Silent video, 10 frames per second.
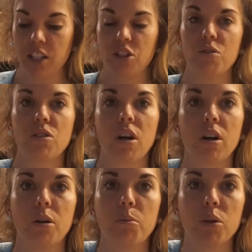like to use
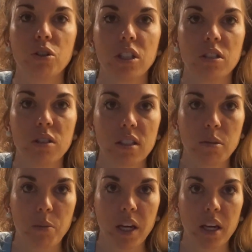are emulsions. This is
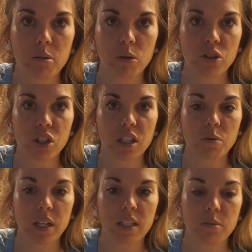a baking emulsion. This
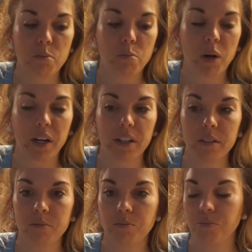one is
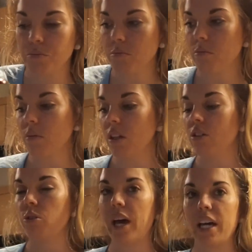butter.
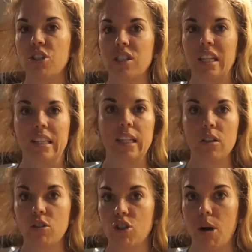So I add just a
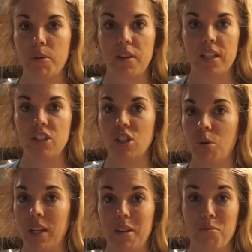little drop of this. You
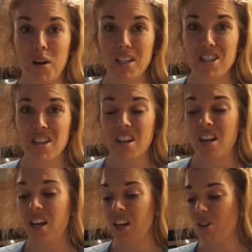don't need much,
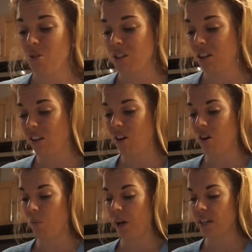and it goes a
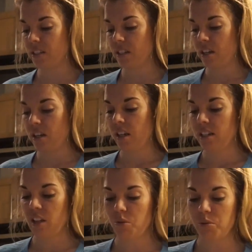long ways.
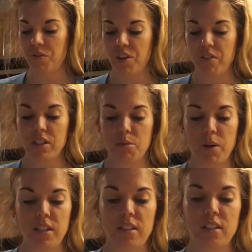Another one of my favorite
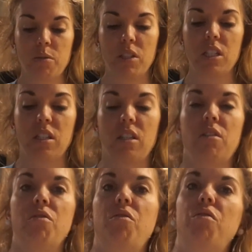spices, which is
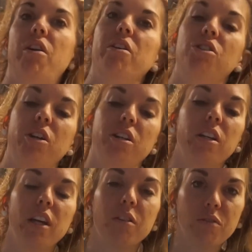very
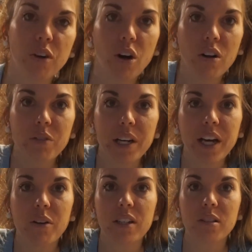trendy in fall right
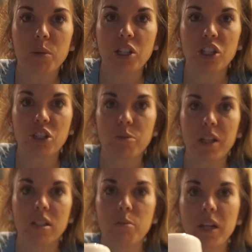now, is my
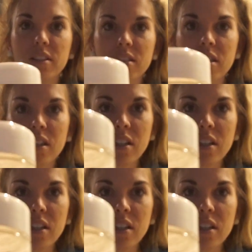gingerbread spice.